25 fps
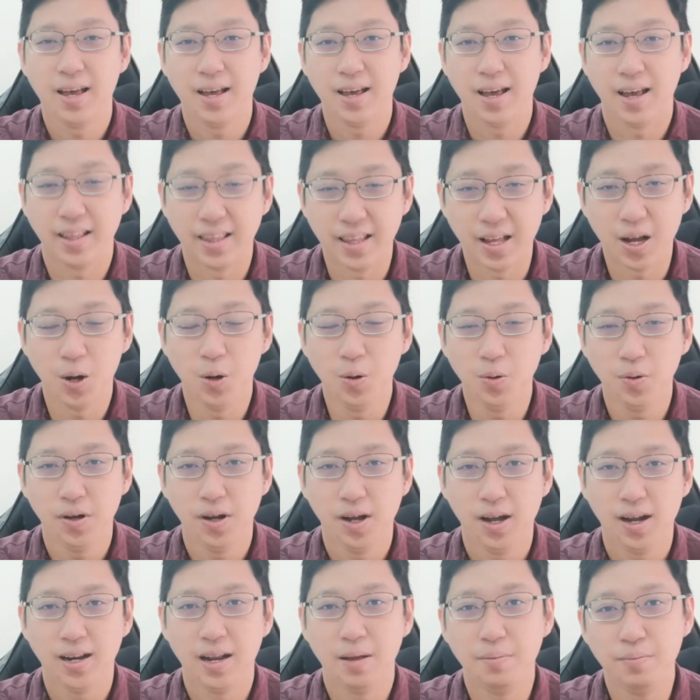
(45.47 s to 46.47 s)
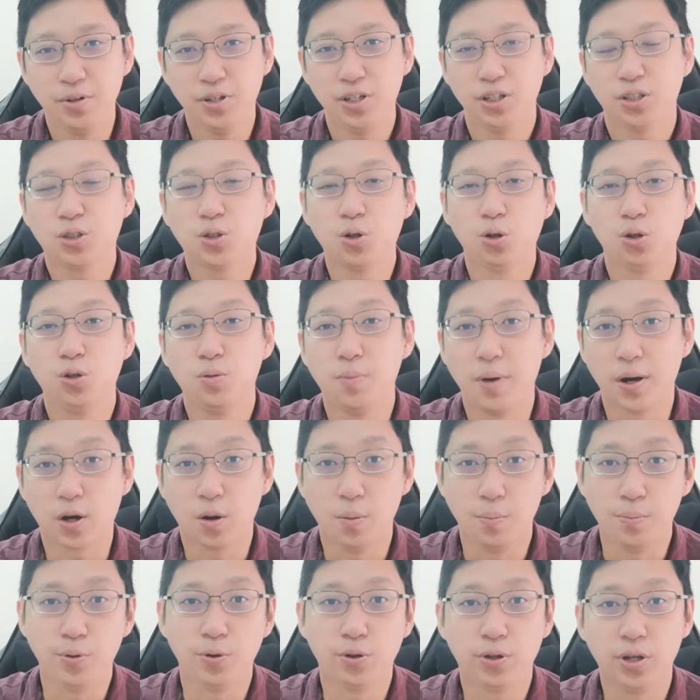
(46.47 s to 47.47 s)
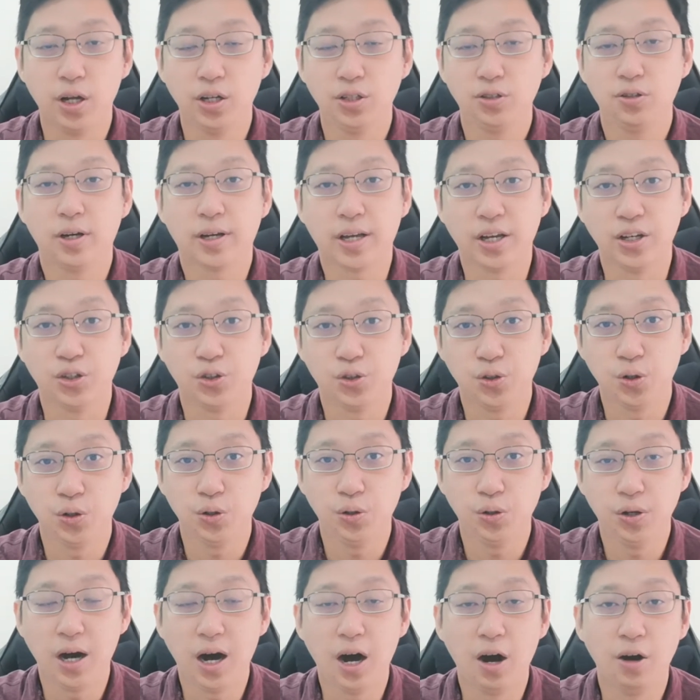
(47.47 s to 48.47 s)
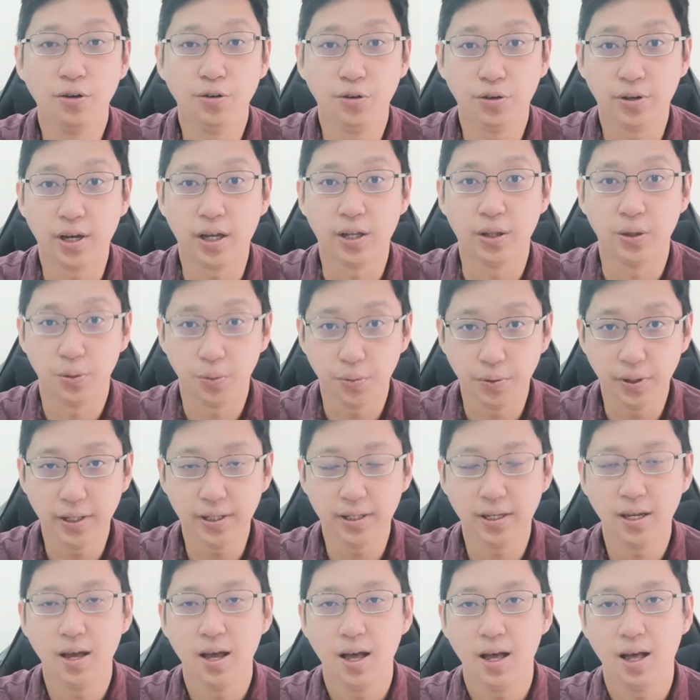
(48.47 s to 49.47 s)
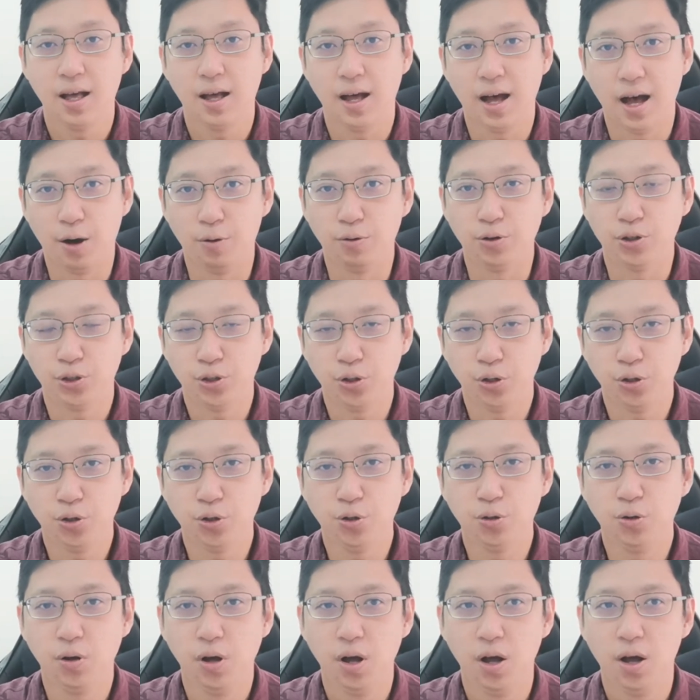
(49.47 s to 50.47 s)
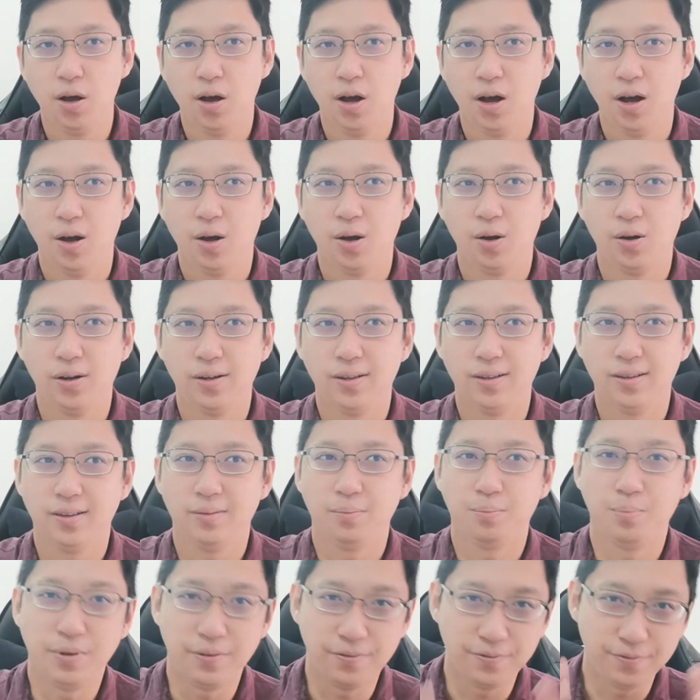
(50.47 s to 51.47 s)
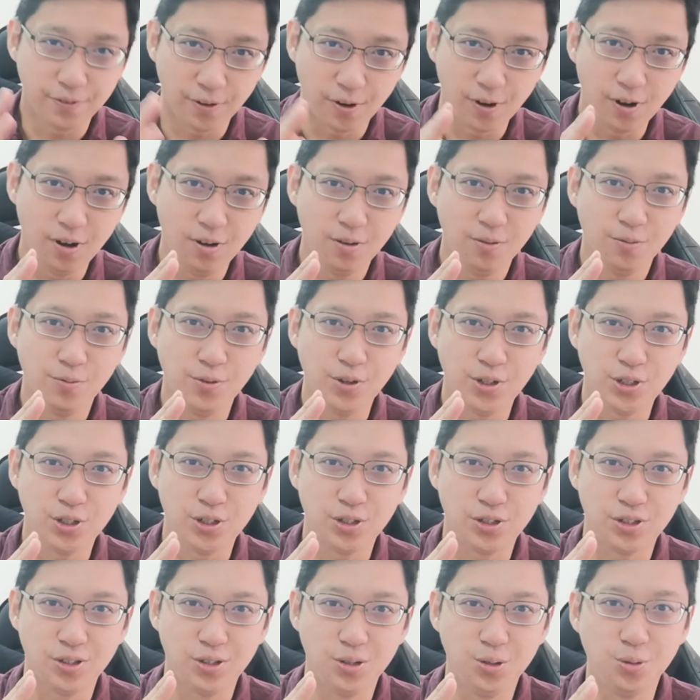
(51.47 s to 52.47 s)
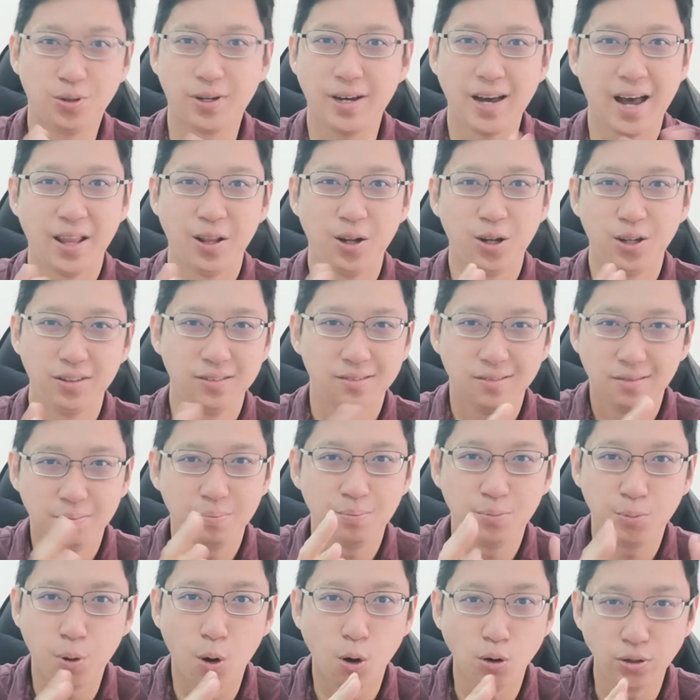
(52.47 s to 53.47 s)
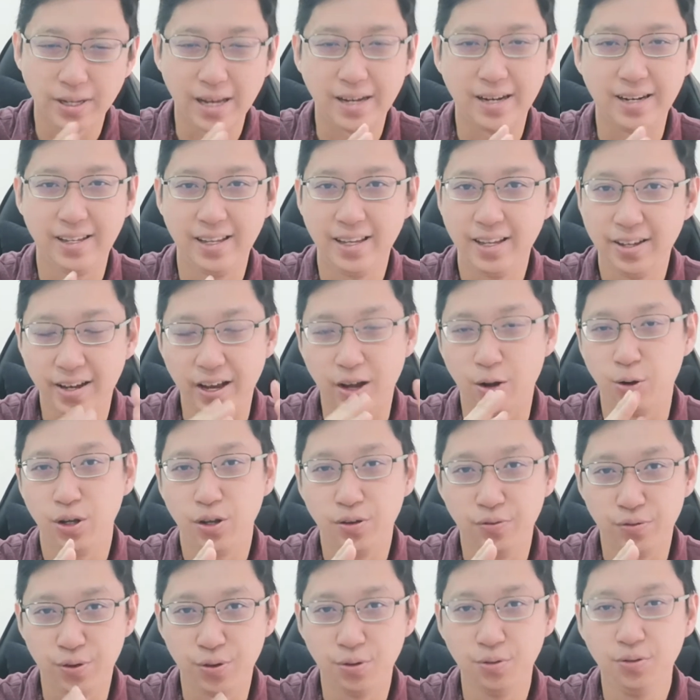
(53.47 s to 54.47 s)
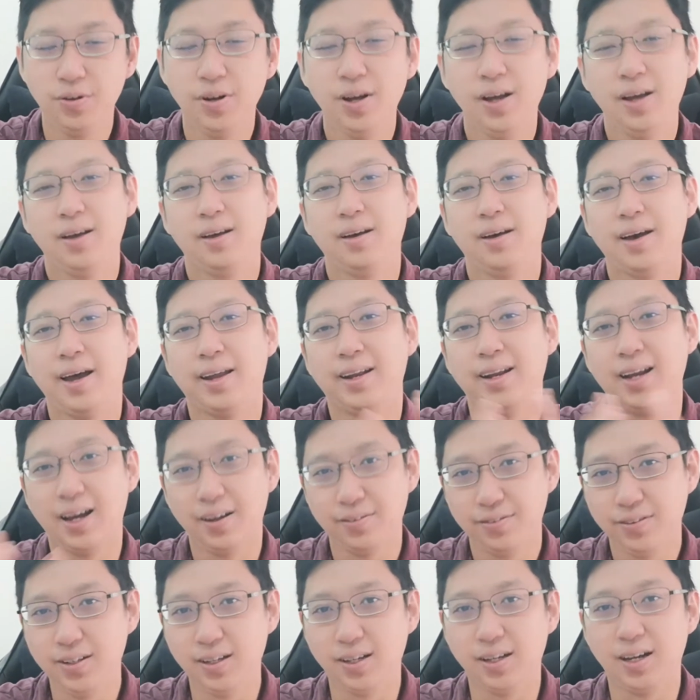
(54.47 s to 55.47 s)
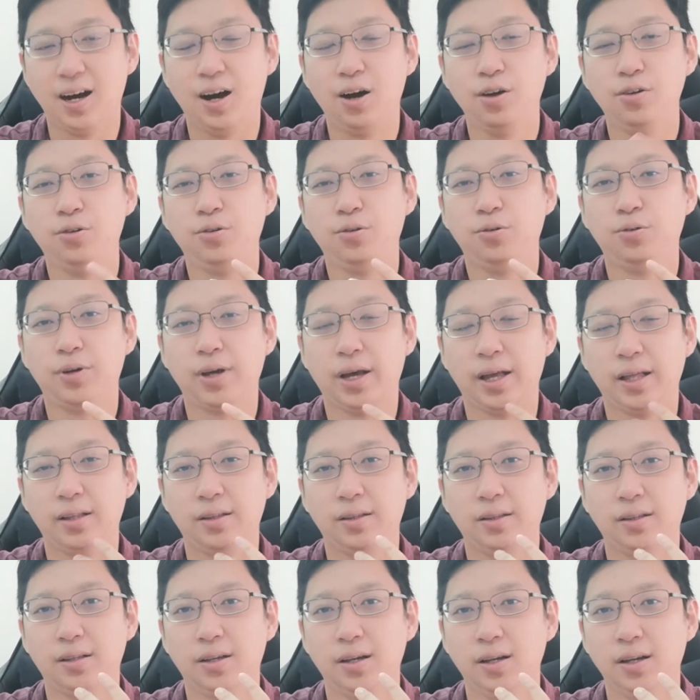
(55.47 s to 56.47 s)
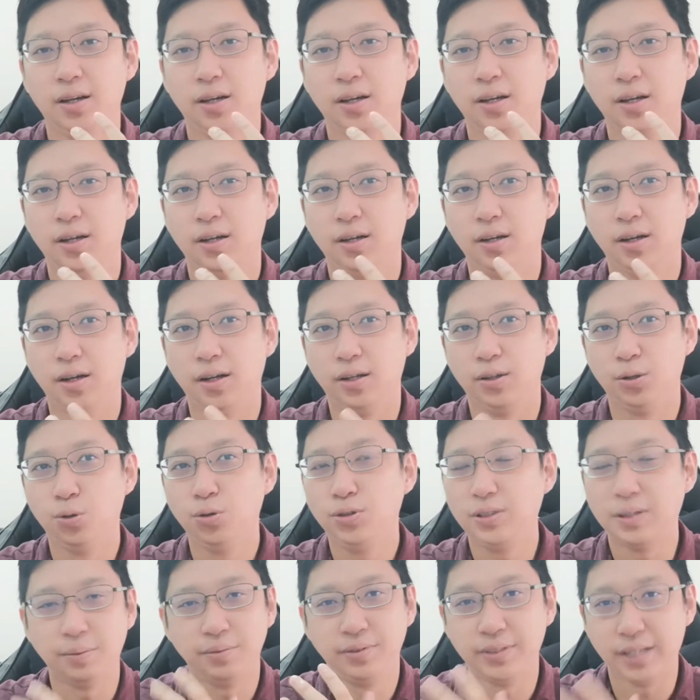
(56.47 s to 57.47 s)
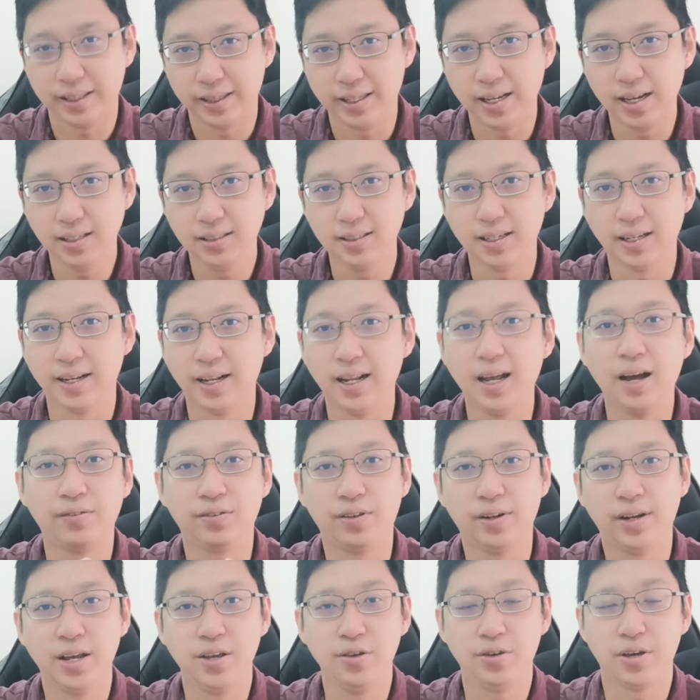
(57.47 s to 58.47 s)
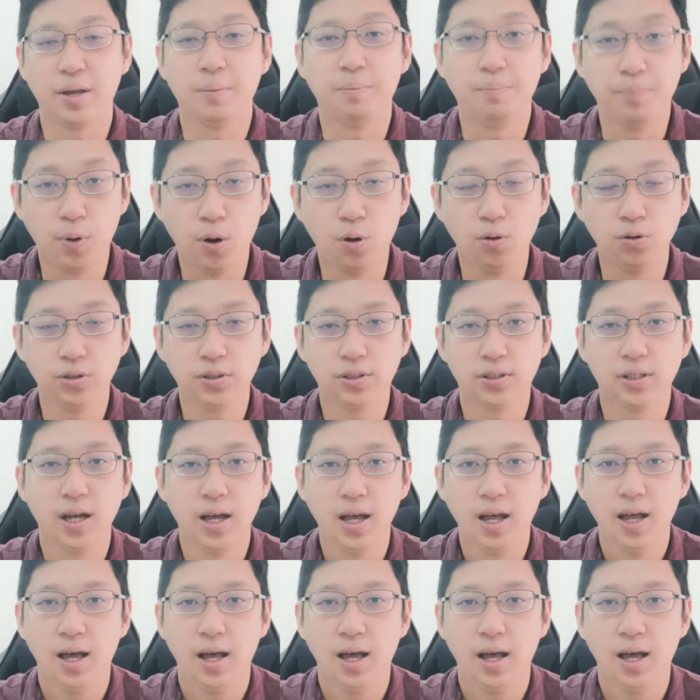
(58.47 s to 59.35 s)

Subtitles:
And now, let me just go to my computer so I can show you how you can do it. I will show you before, which you cannot post anything, you can only view, and after, how you can do some settings, and then after that you can post